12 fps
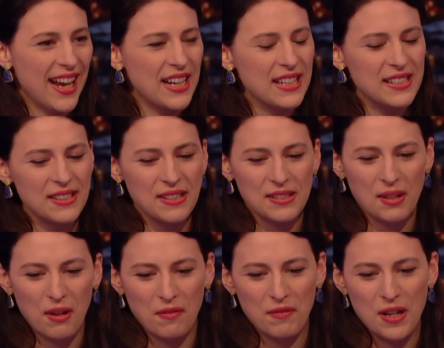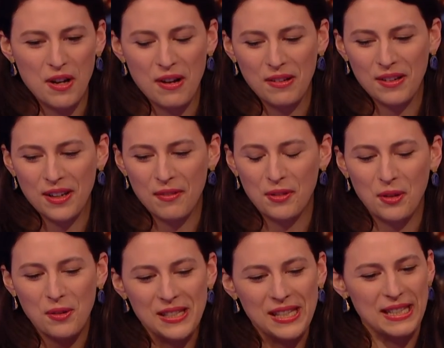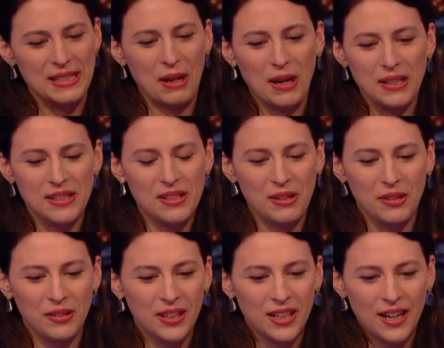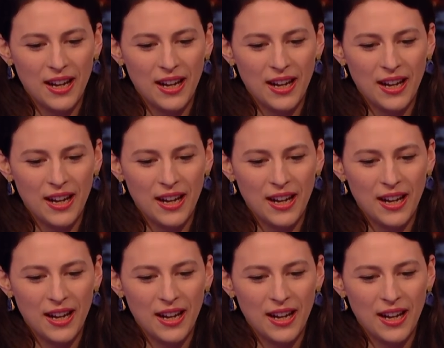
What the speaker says: And it's sort of, you know, of course it's going to